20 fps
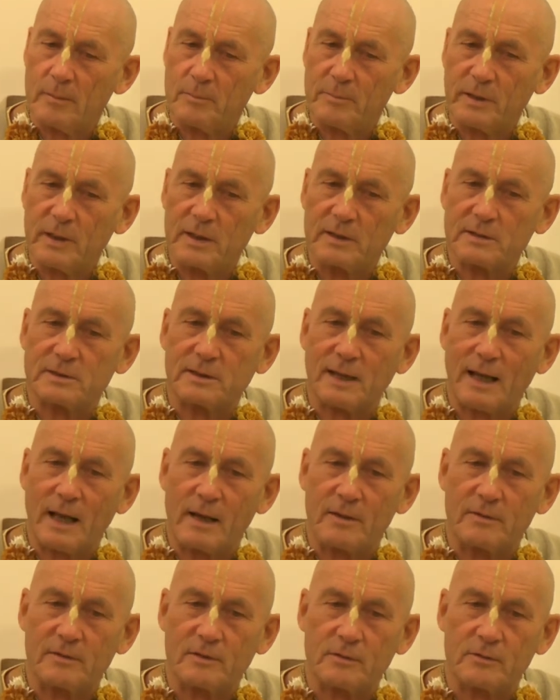
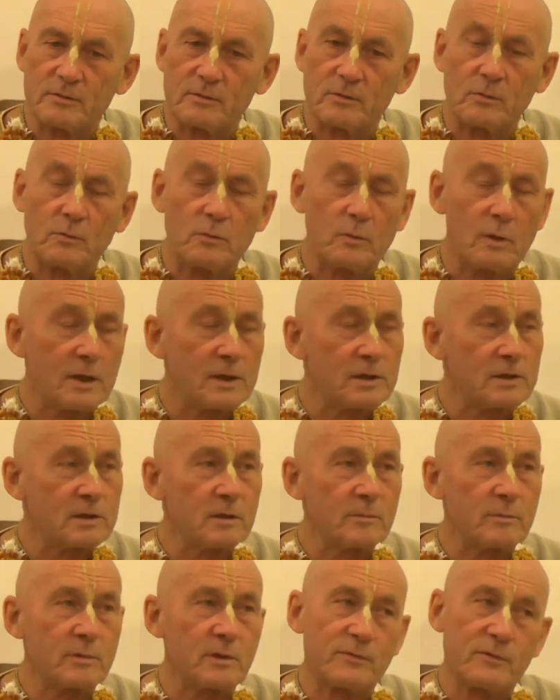personalities who
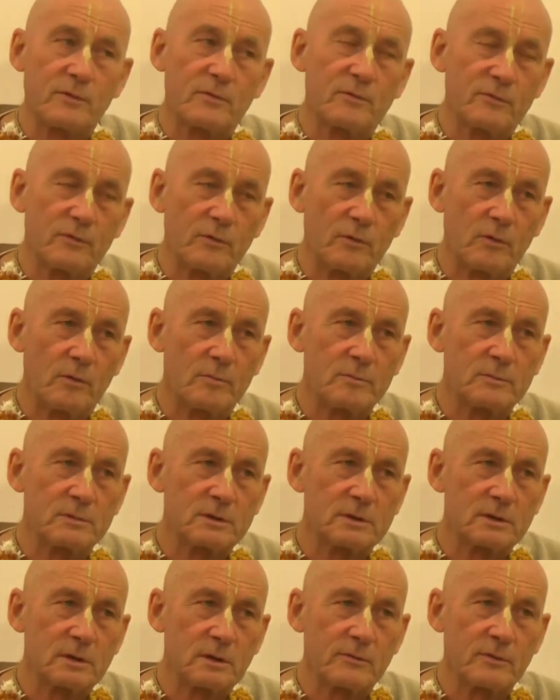worship different
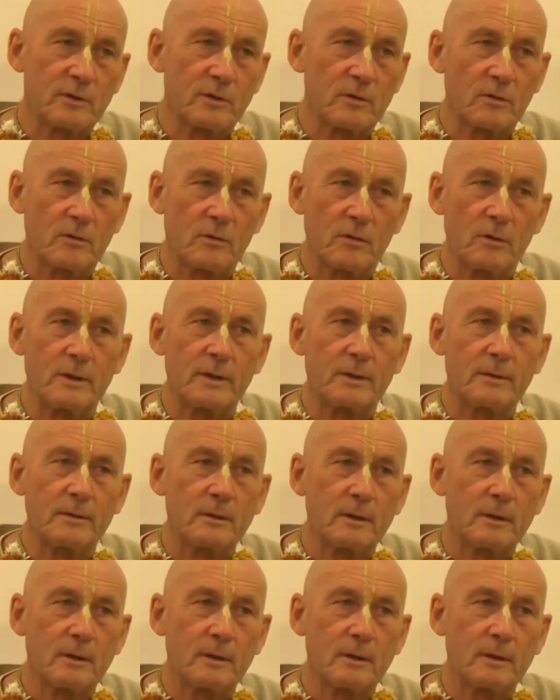forms of the Lord,